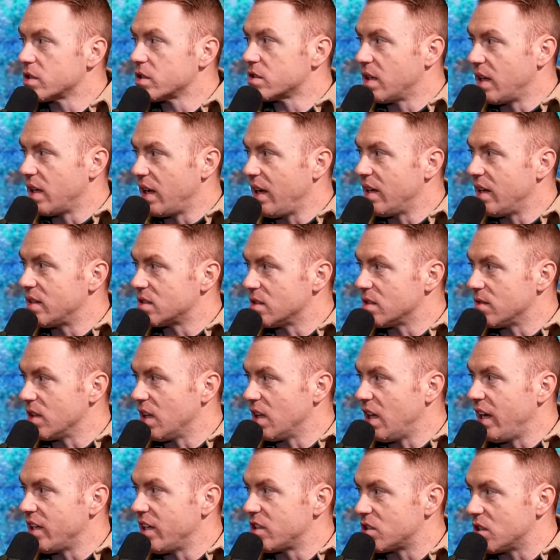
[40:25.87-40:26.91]
the hands of
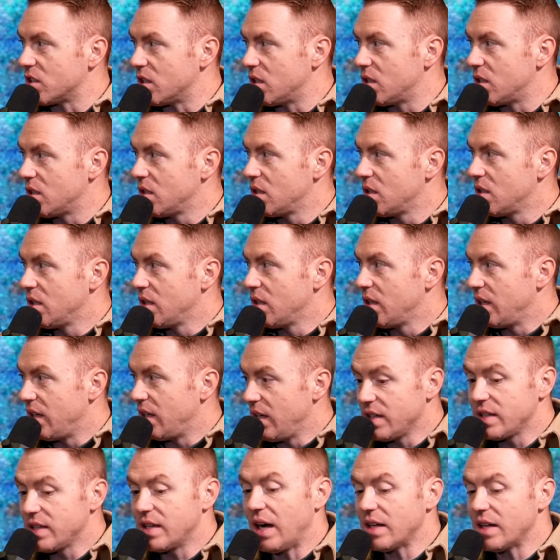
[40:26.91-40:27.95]
Elijah,
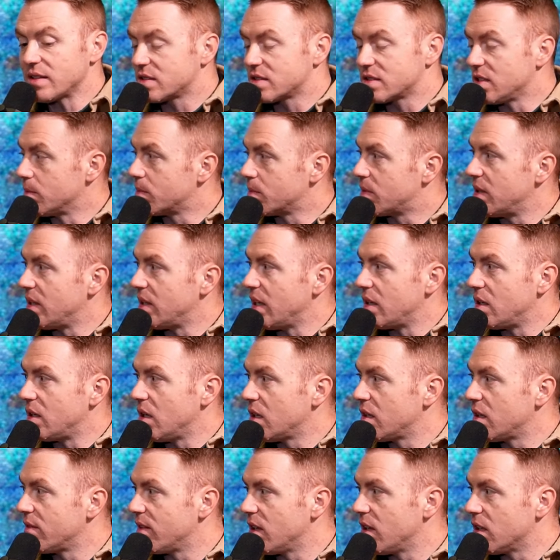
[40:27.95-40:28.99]
he got something that
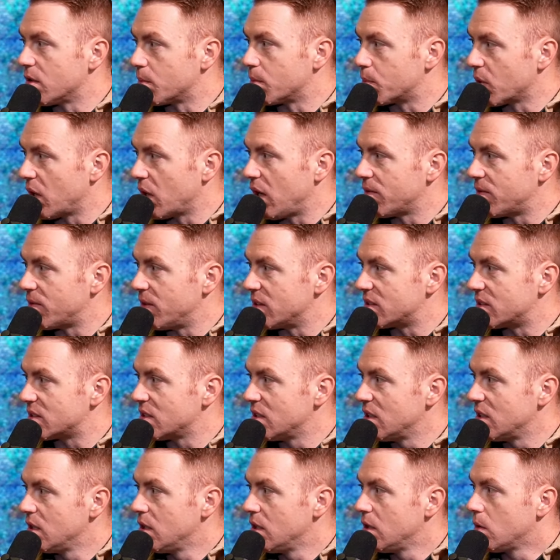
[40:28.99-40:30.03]
none of the other prophets
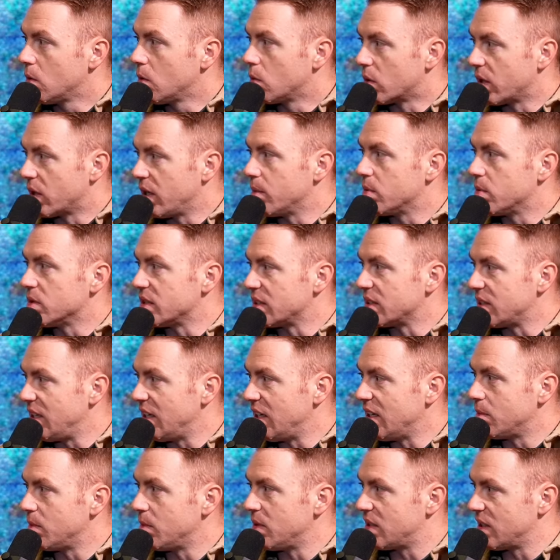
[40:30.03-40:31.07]
were able to
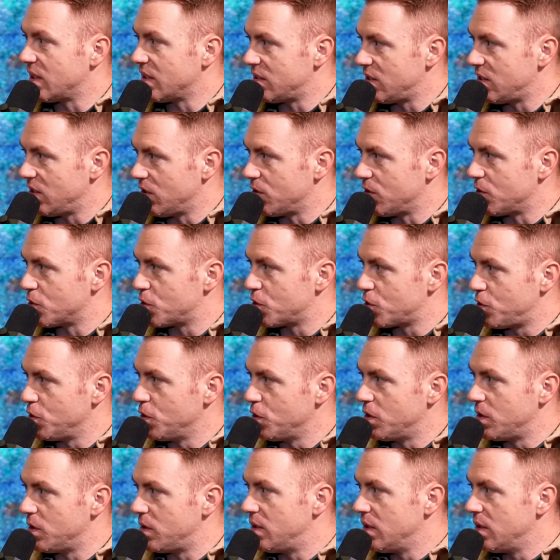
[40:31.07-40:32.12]
get because he
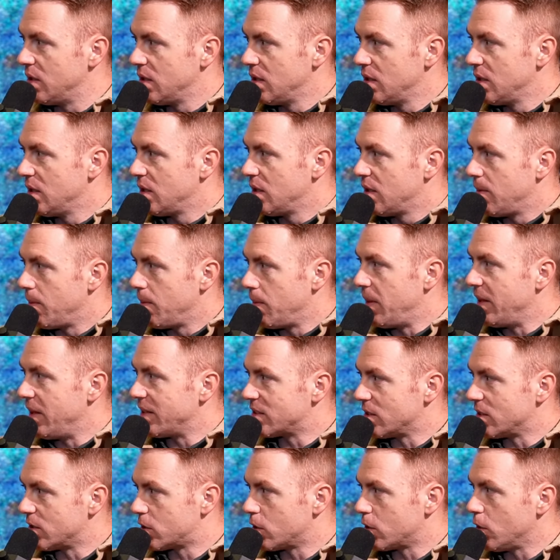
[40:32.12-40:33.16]
understood
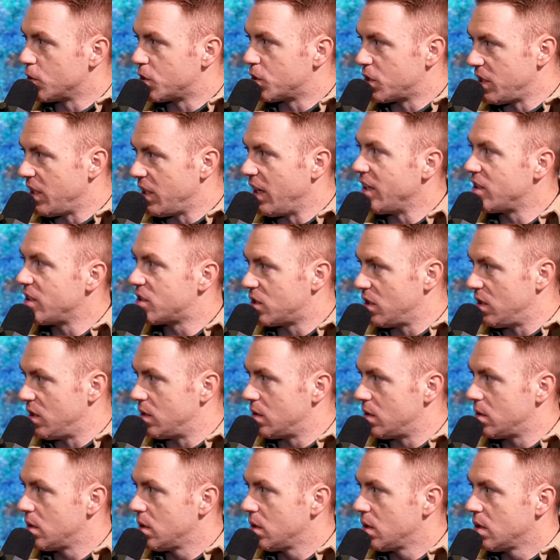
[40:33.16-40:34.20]
this
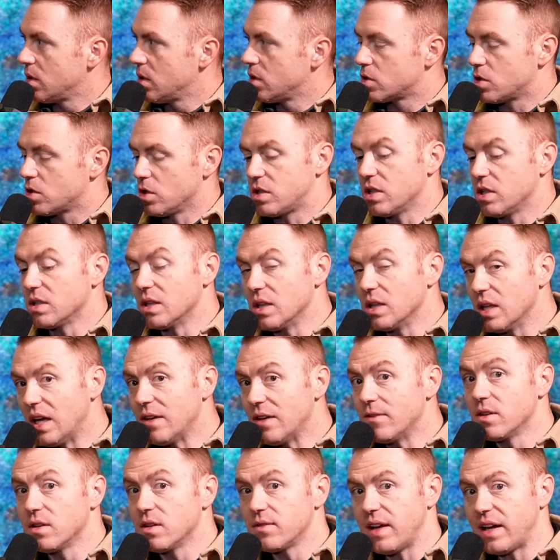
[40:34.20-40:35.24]
association. Yeah, exactly. So to the
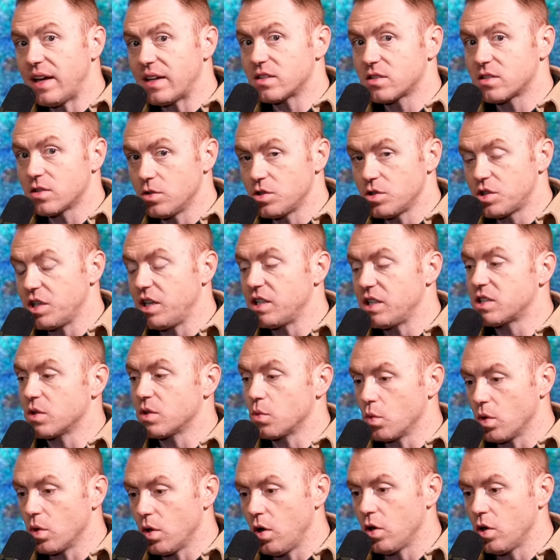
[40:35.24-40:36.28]
level of that
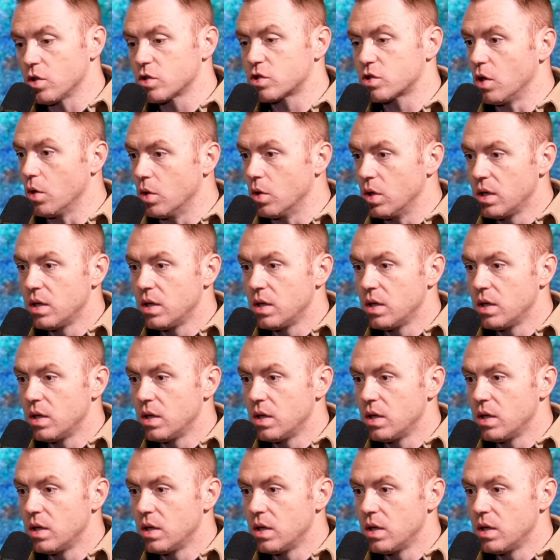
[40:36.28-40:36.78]
association will also